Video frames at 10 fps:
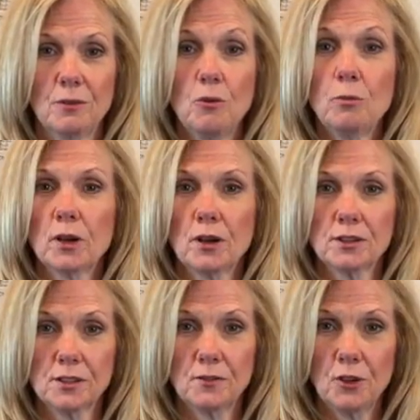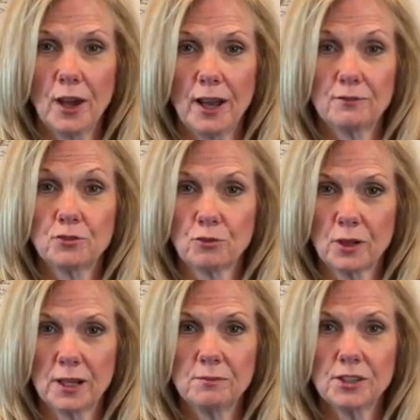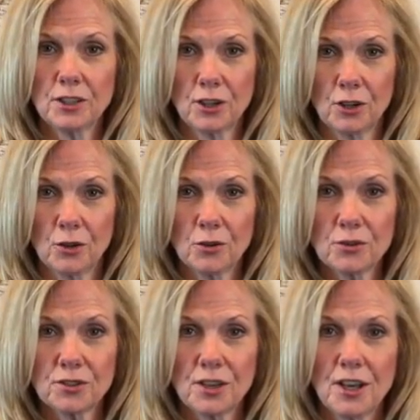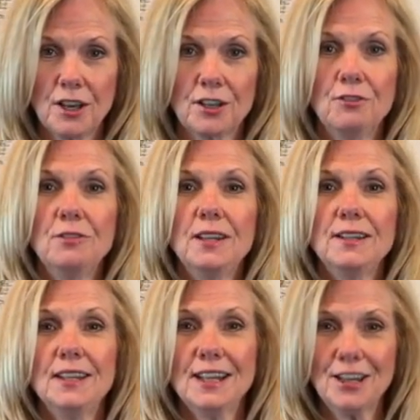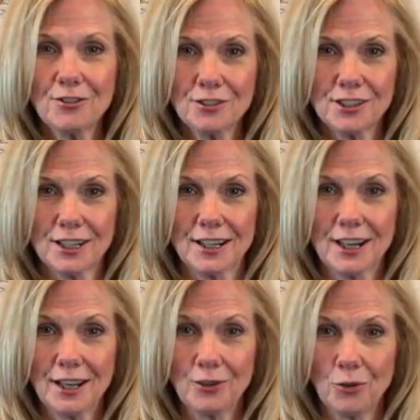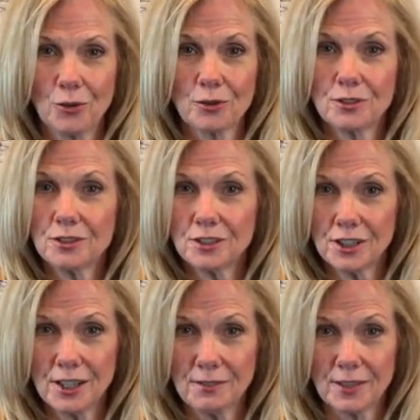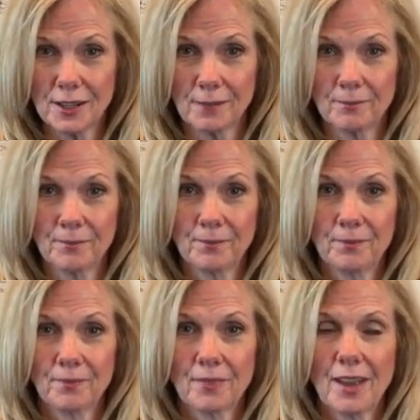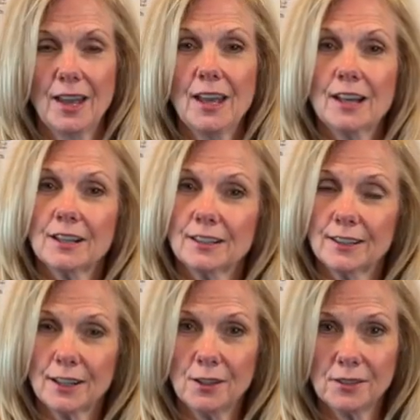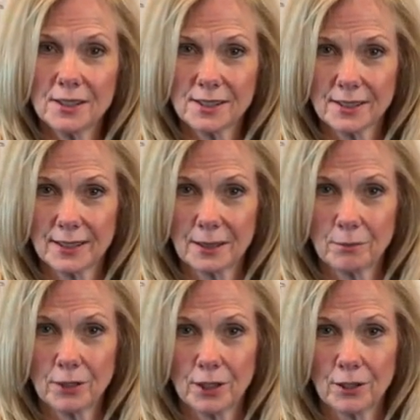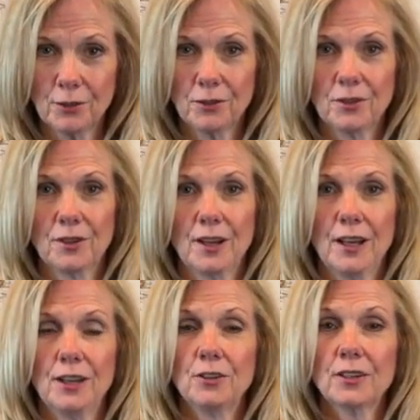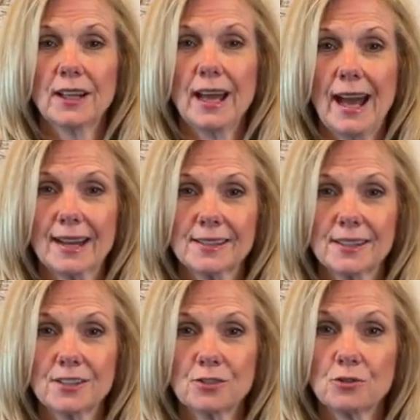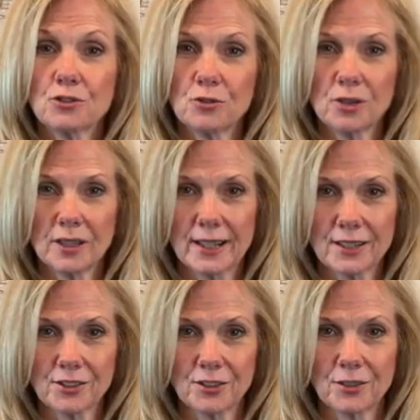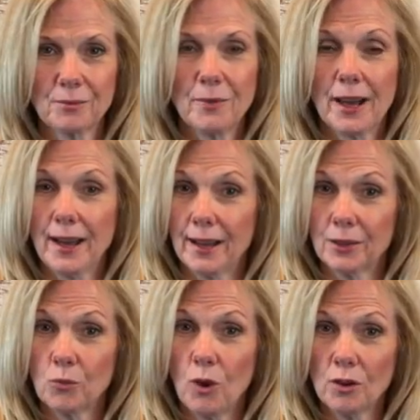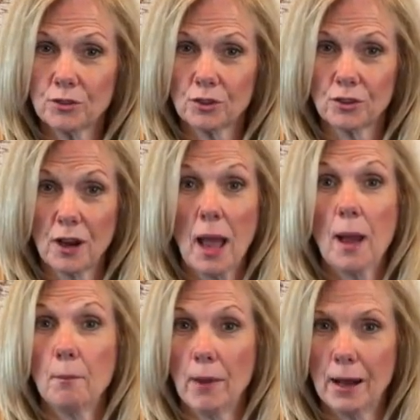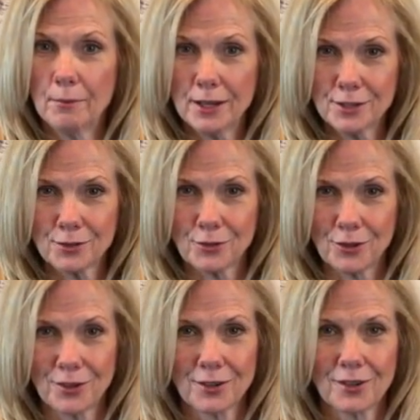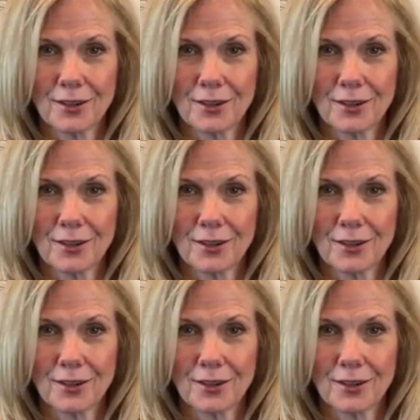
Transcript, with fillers: Well, because if you have dreams and goals, you need the energy in order to achieve them. Click on this link below and you'll get access to a short lecture by Alan Walter, my mentor.